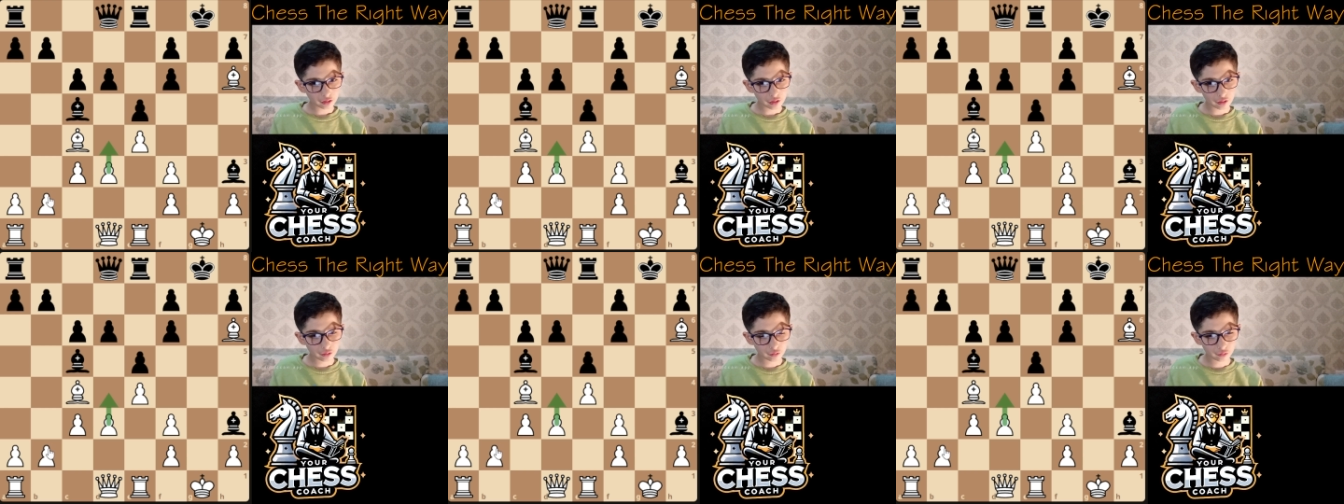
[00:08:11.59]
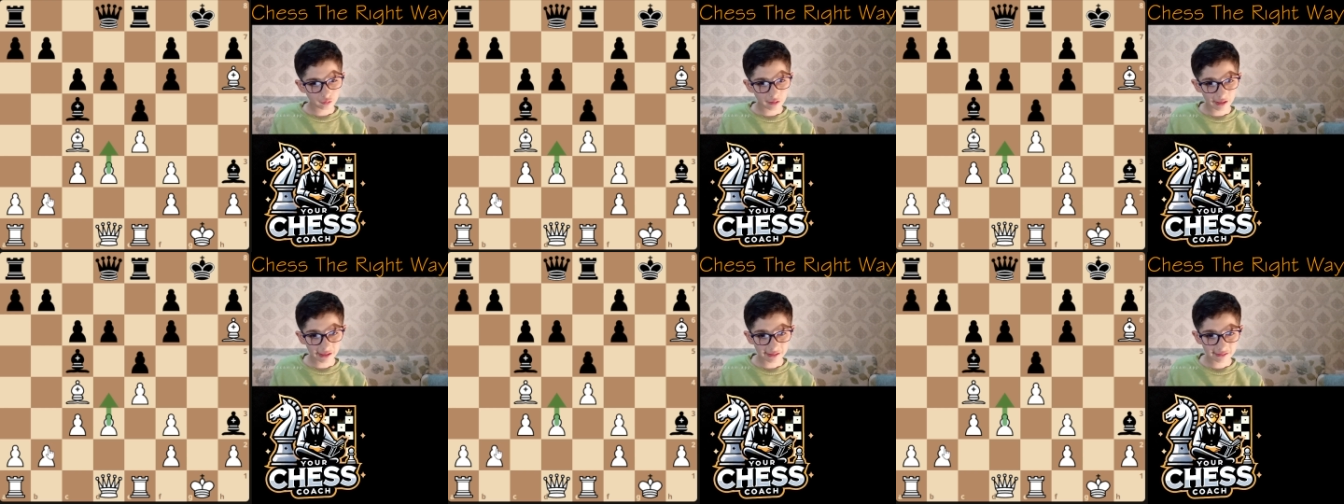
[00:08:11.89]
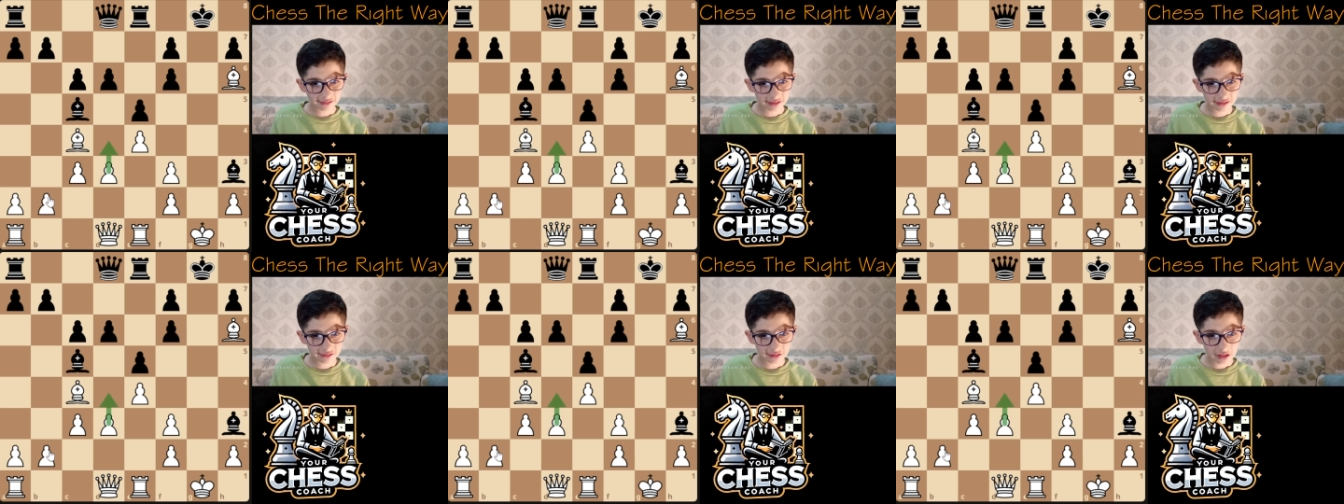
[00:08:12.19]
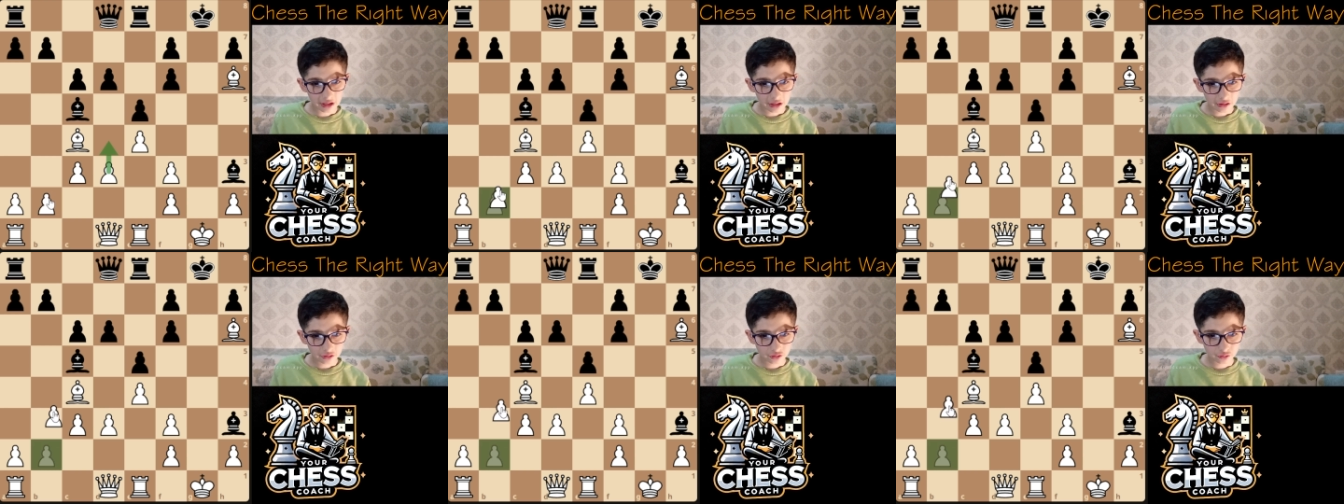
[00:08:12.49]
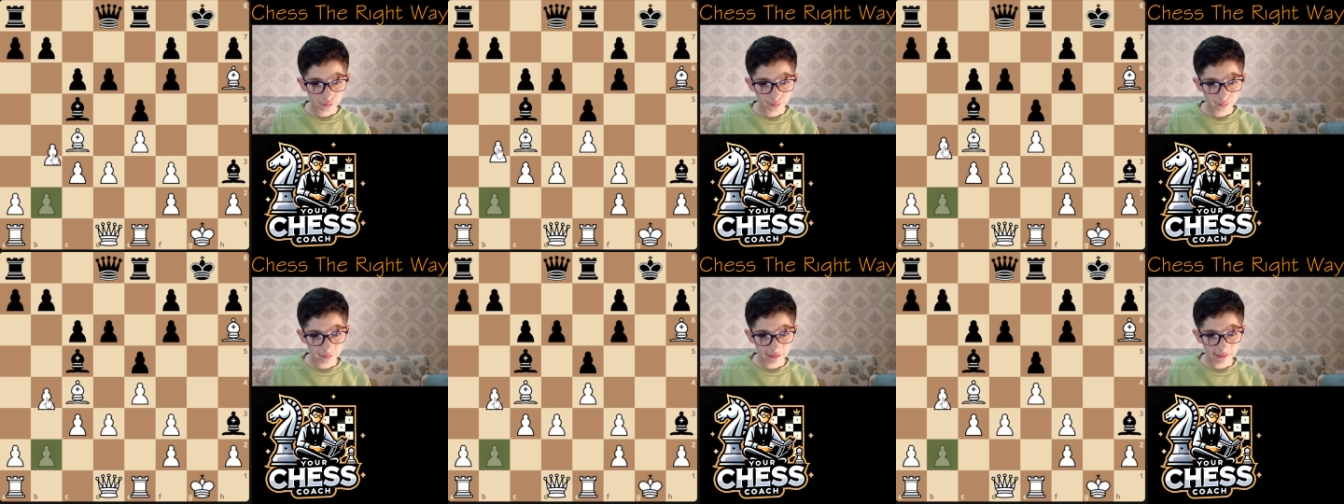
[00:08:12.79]
White has
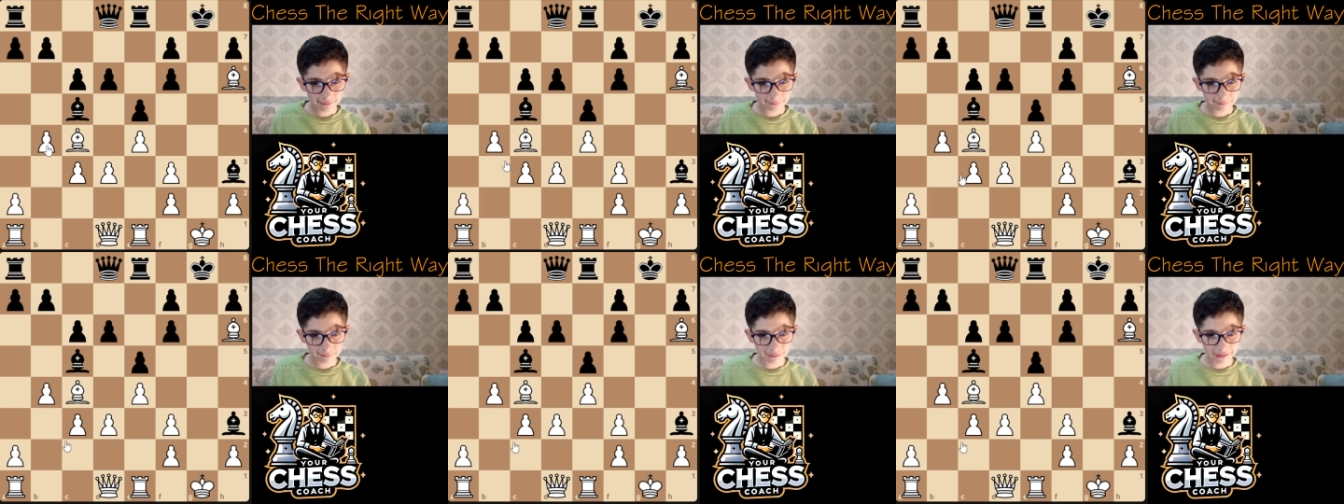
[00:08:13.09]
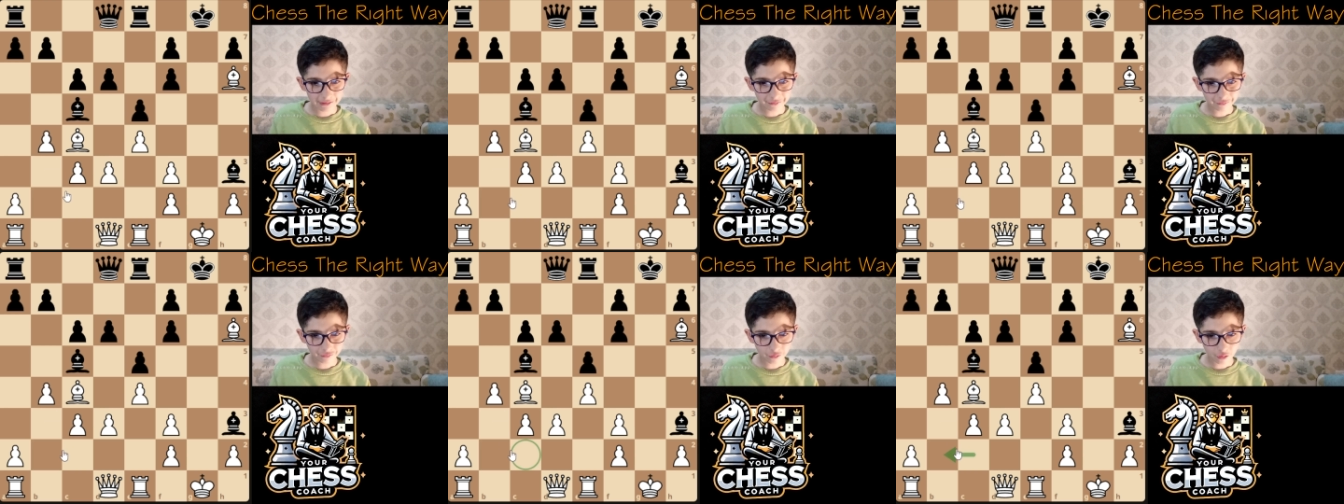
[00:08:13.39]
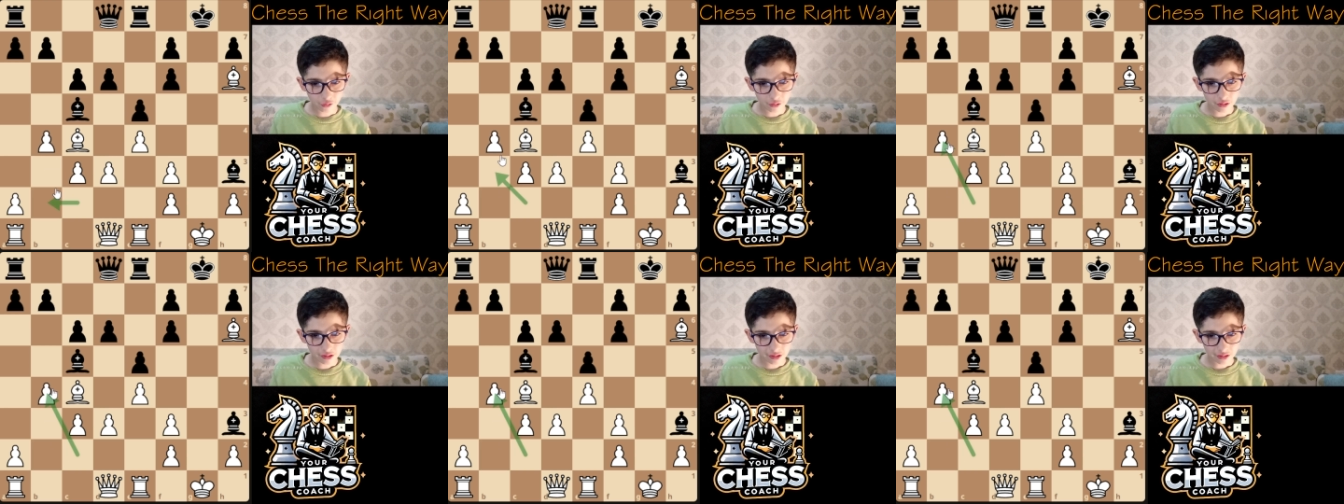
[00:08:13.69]
played b4